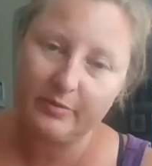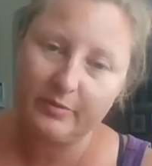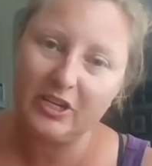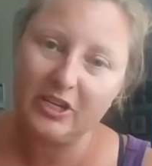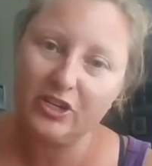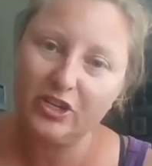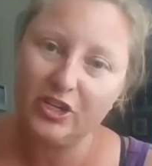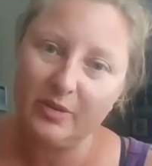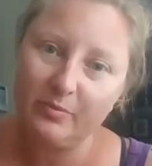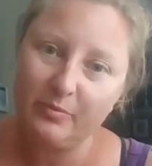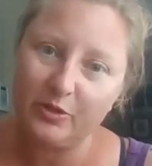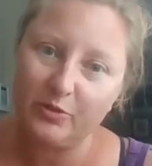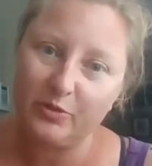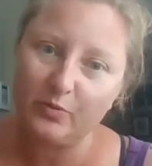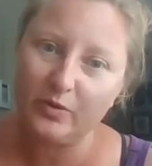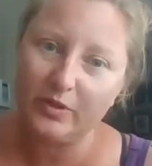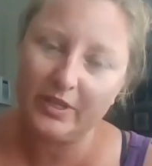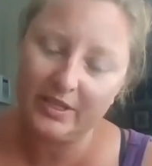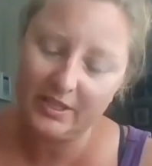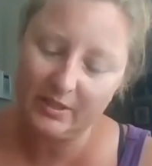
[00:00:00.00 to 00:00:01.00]
my shape is
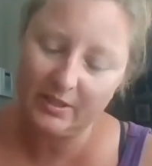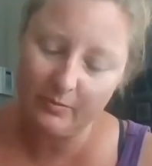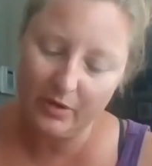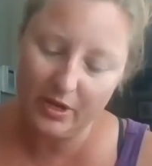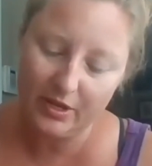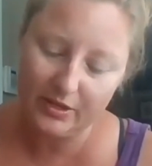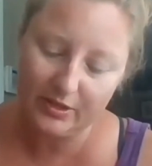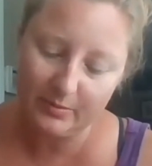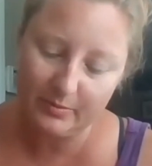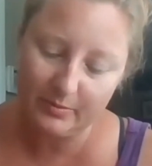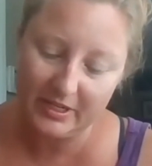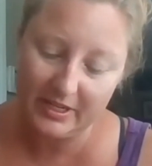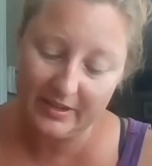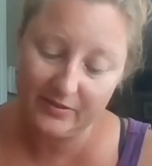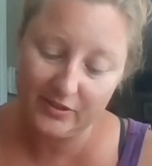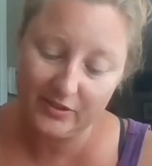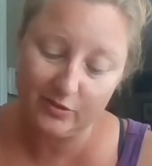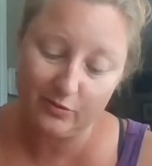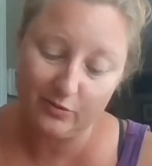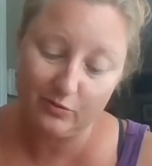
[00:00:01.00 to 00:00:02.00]
really small, so I'm going to
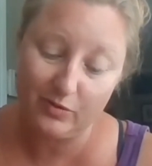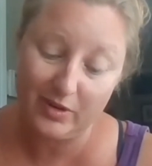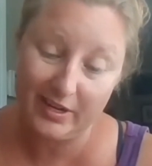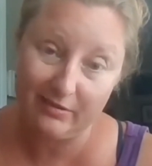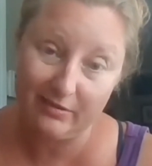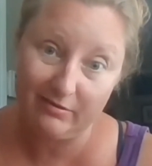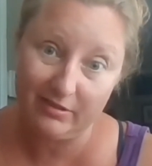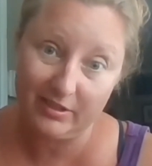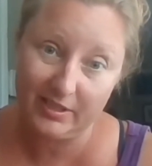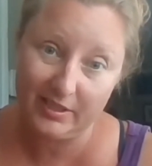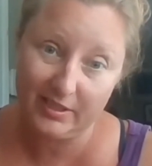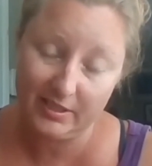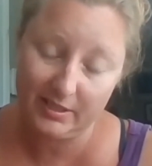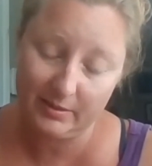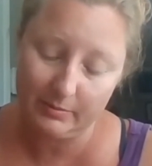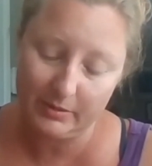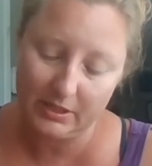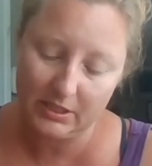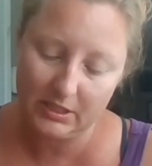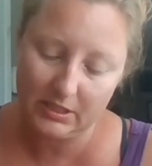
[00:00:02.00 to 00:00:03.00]
have to write really
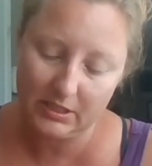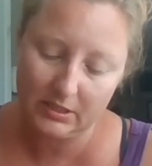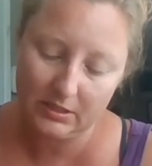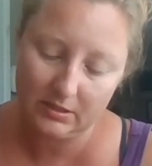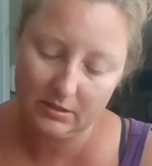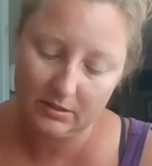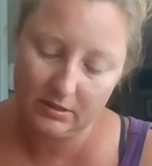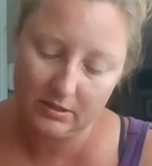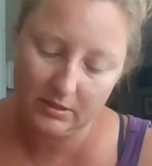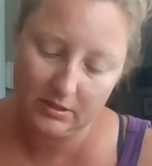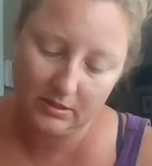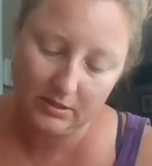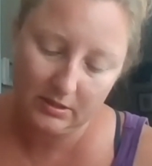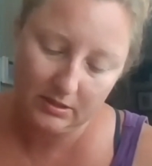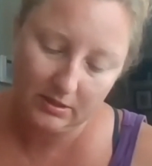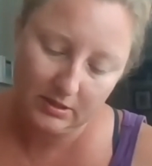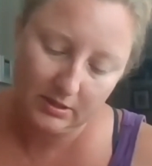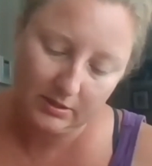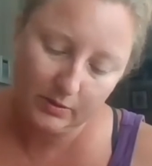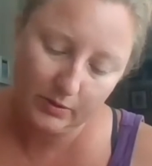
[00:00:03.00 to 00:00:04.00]
small
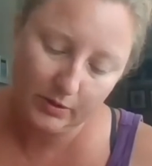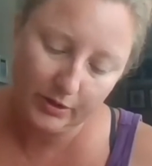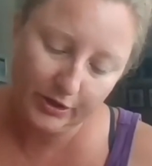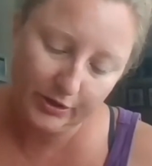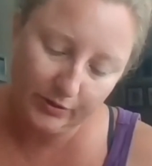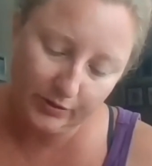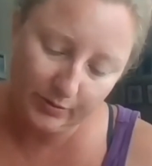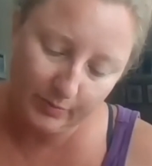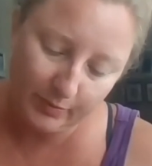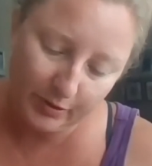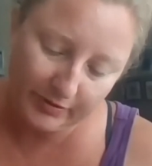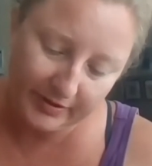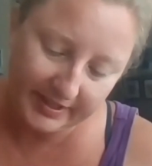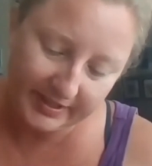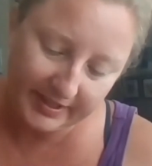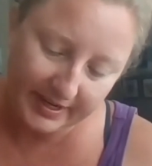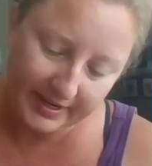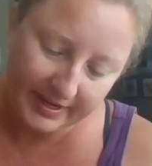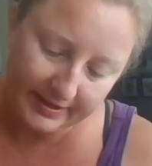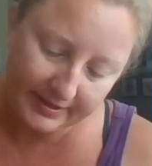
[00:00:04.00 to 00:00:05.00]
or use both
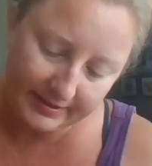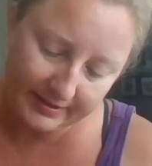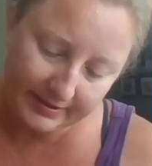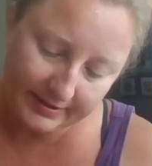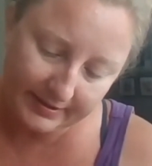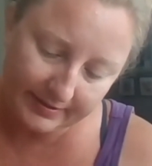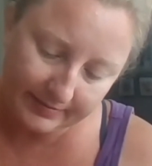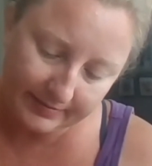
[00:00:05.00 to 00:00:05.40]
sides.